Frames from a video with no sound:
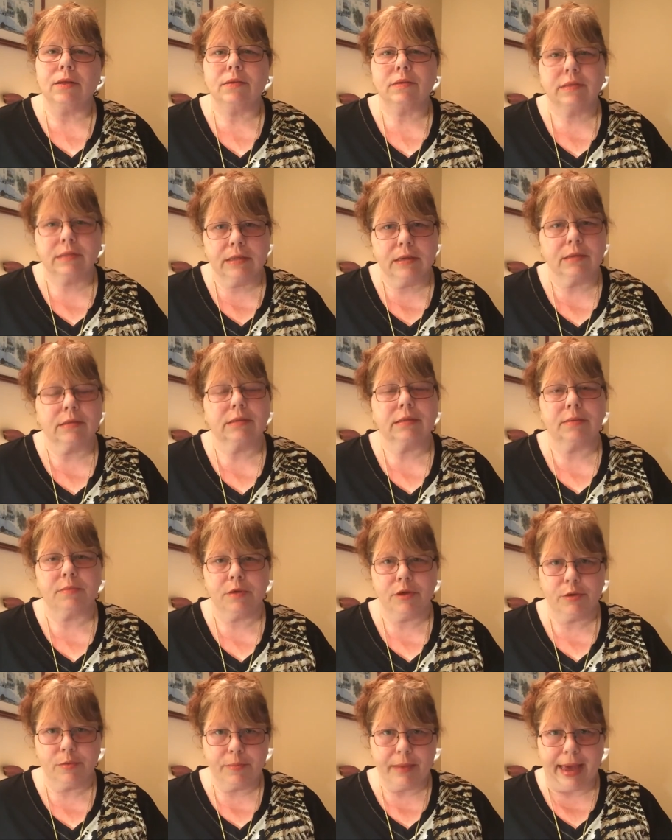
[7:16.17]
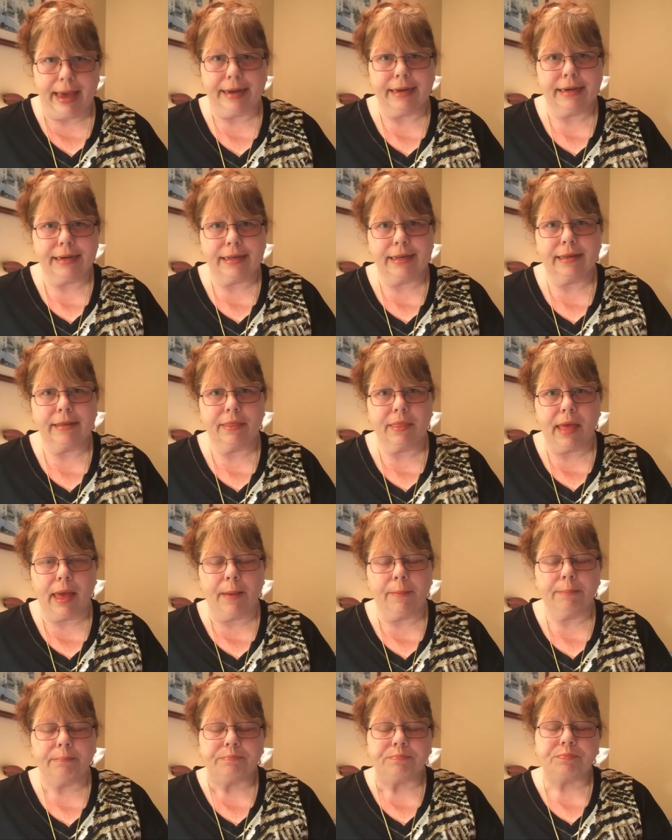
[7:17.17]
still some humanity in
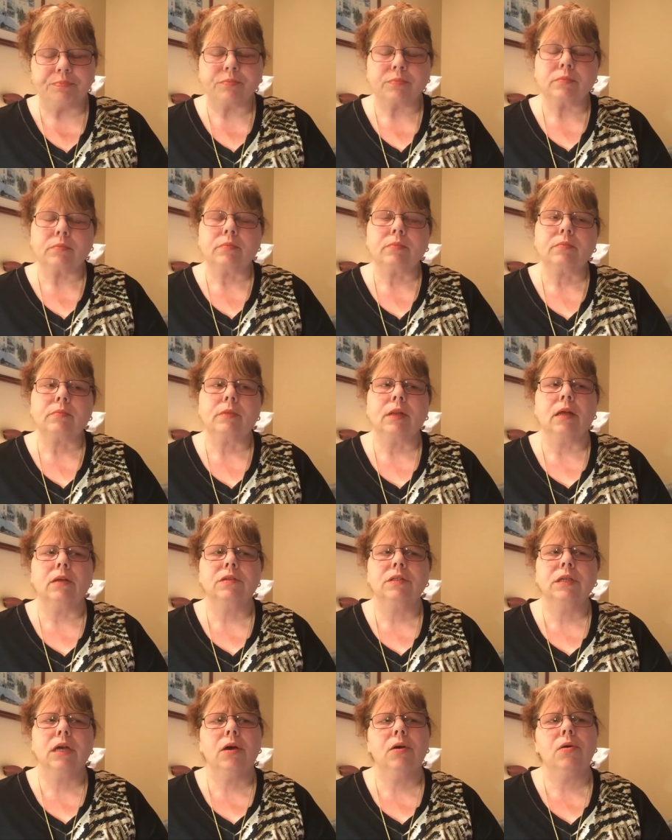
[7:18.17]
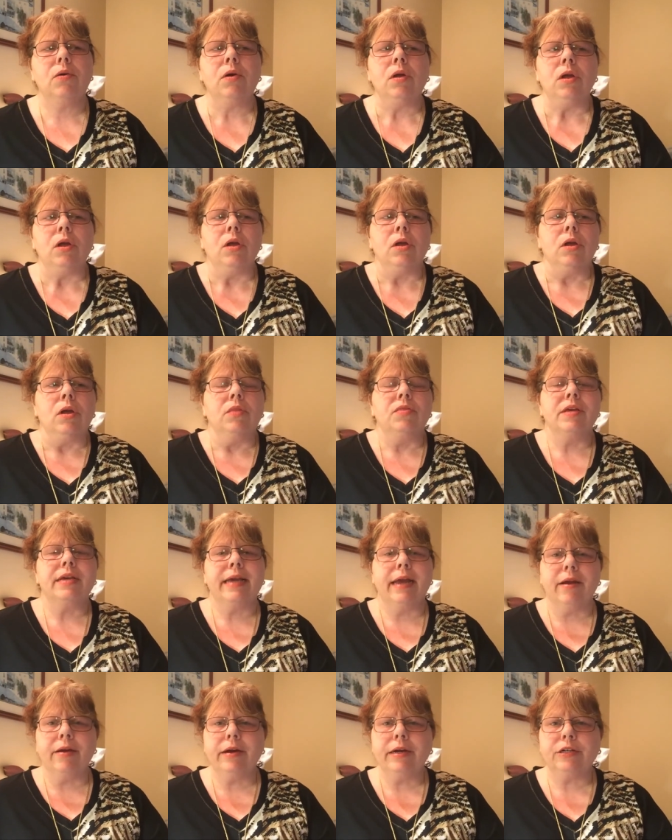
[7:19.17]
them. So the
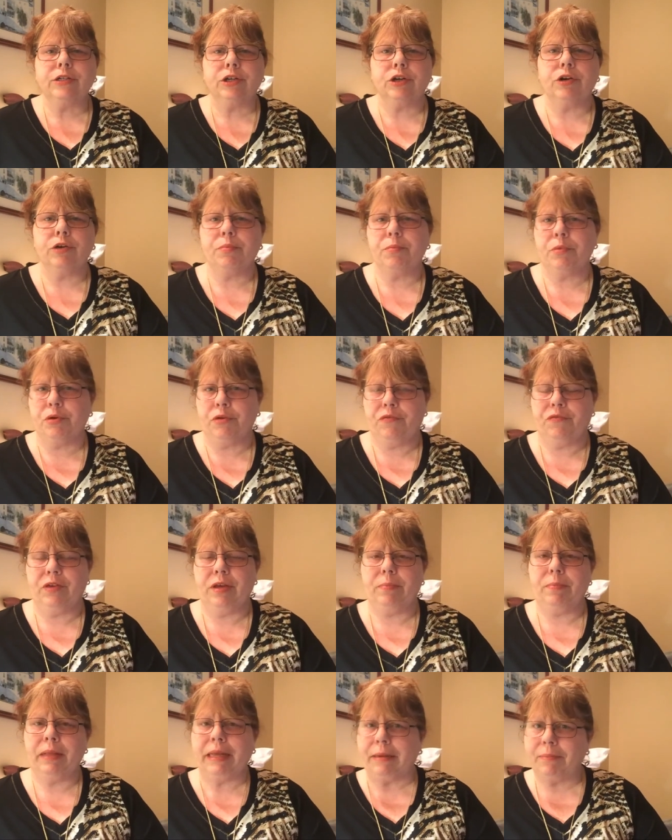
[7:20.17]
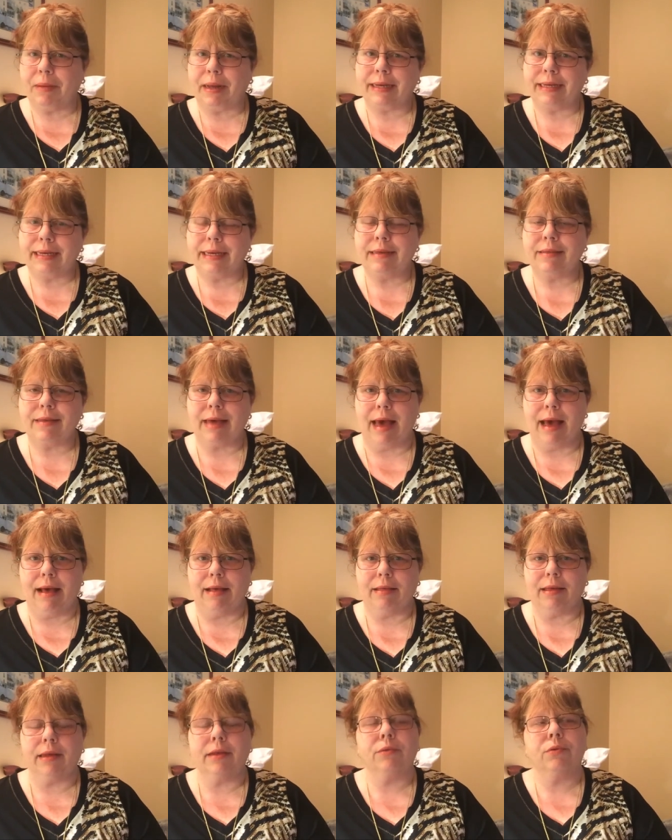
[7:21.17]
character Murphy, played by Keith
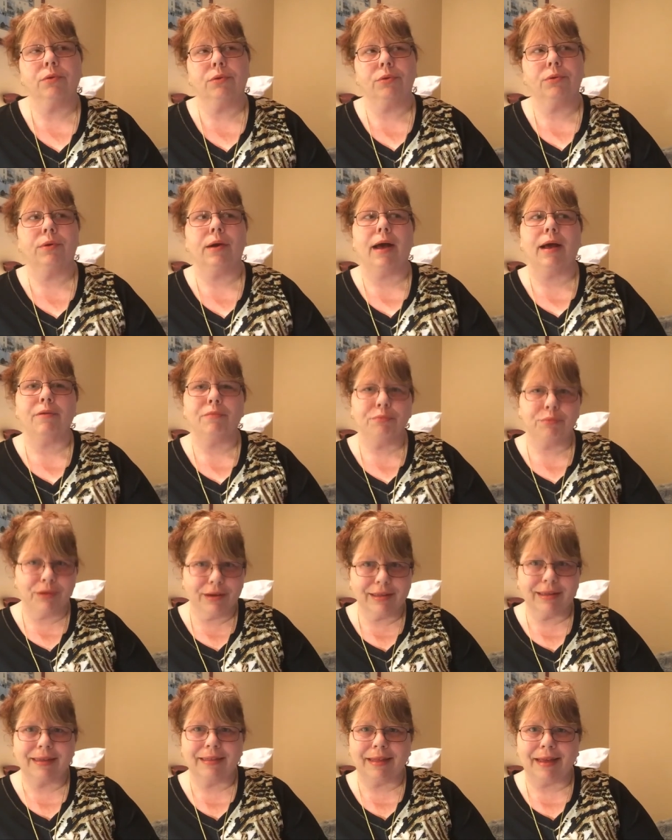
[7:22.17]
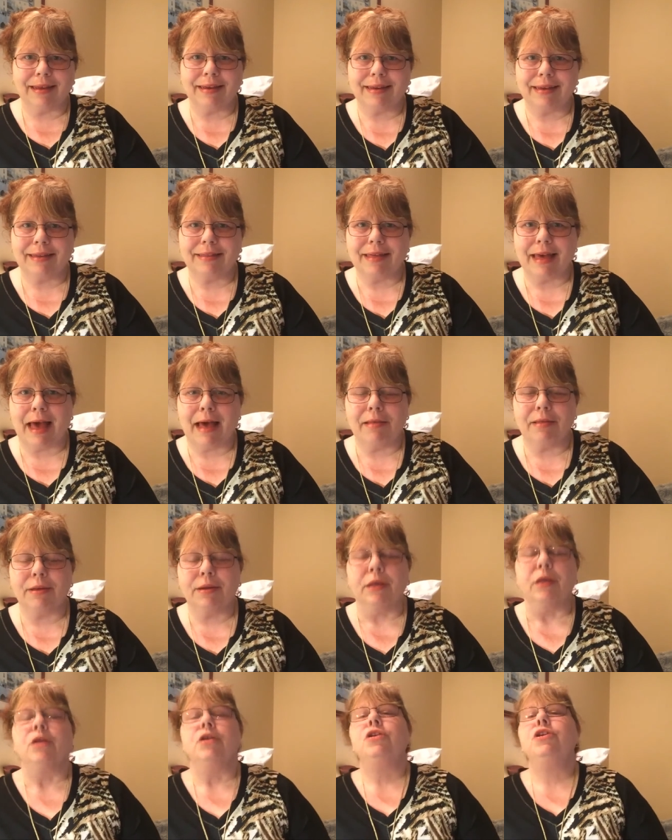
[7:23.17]
Allen, who I really like Keith Allen.
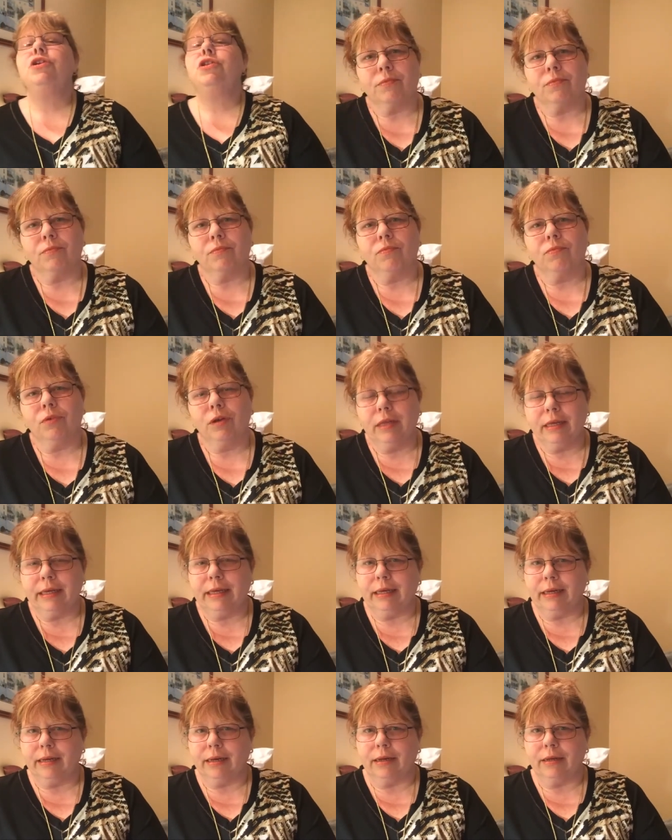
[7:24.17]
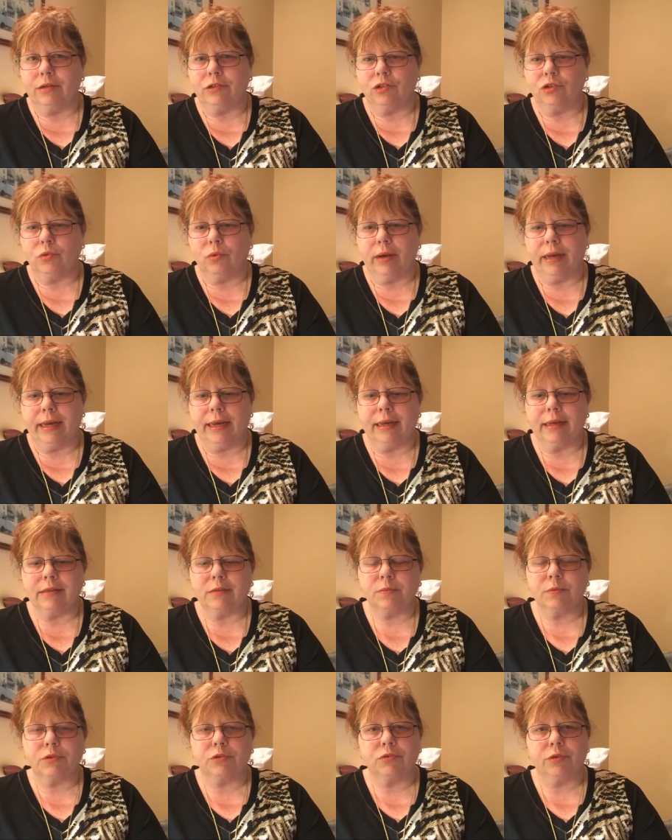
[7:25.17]
You really enjoy
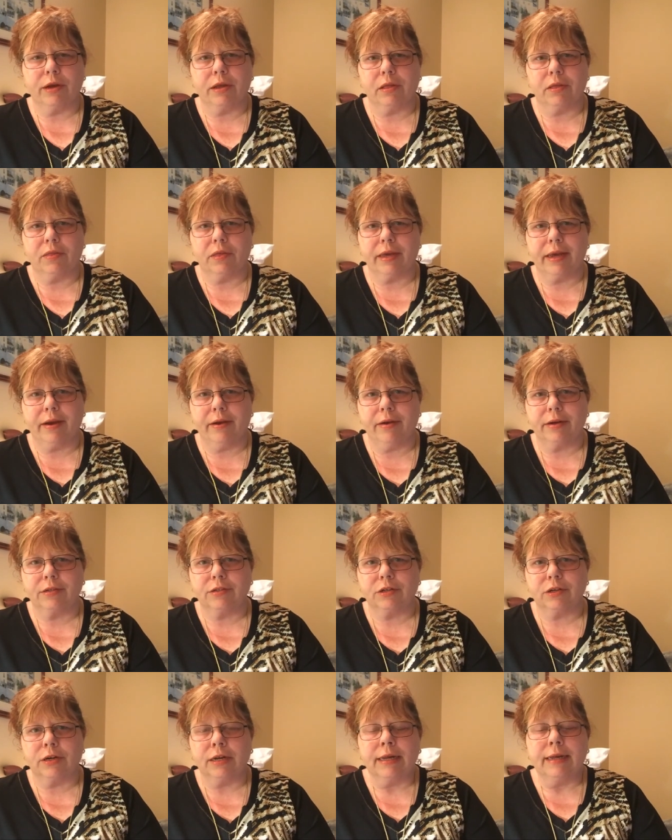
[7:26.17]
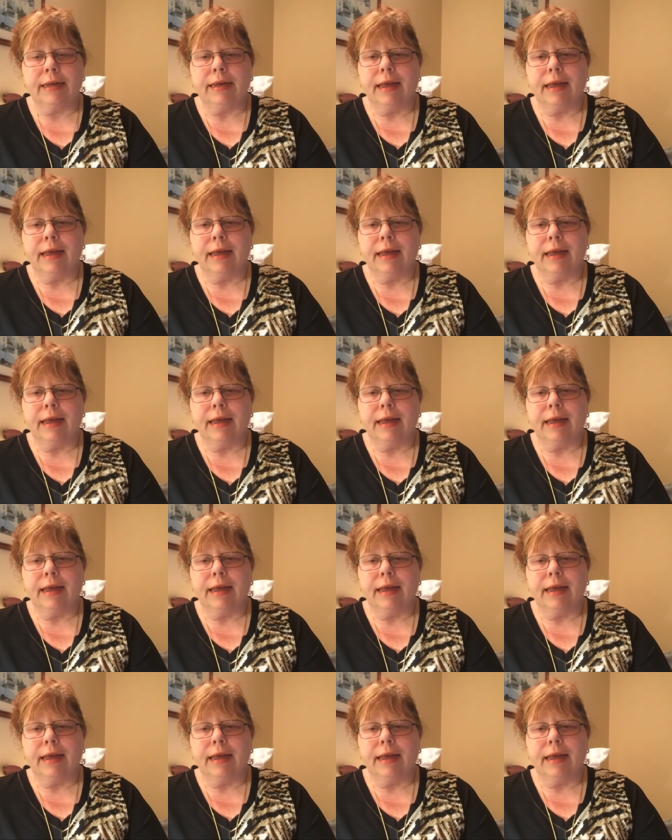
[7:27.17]
his portrayal of the character.